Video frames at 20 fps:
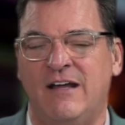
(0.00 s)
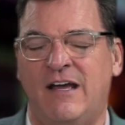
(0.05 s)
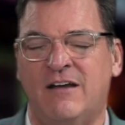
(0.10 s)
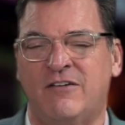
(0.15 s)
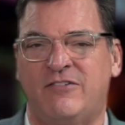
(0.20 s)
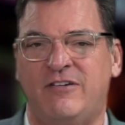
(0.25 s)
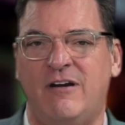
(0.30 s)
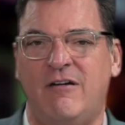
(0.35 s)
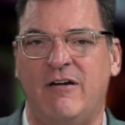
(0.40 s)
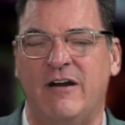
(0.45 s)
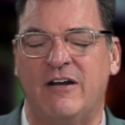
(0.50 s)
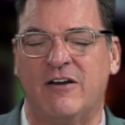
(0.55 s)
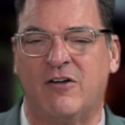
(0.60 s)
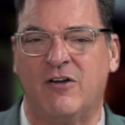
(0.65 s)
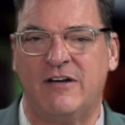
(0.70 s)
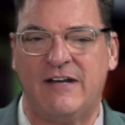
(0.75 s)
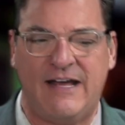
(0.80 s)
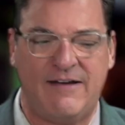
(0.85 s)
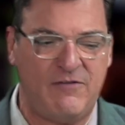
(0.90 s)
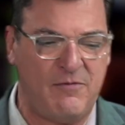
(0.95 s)
Doc Sherry,
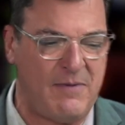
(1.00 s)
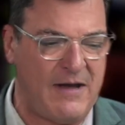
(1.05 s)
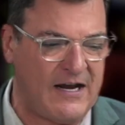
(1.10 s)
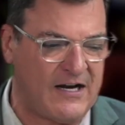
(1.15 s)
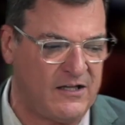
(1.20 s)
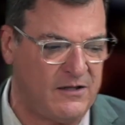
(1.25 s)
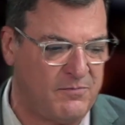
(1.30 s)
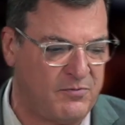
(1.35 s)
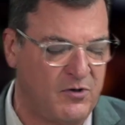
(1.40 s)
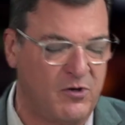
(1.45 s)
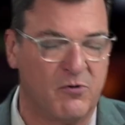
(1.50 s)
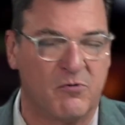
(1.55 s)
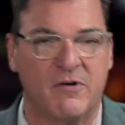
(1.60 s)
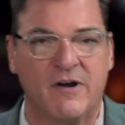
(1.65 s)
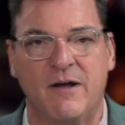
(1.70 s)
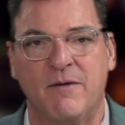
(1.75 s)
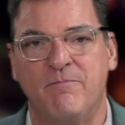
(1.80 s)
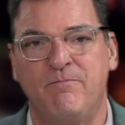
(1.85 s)
good to have you back on the program.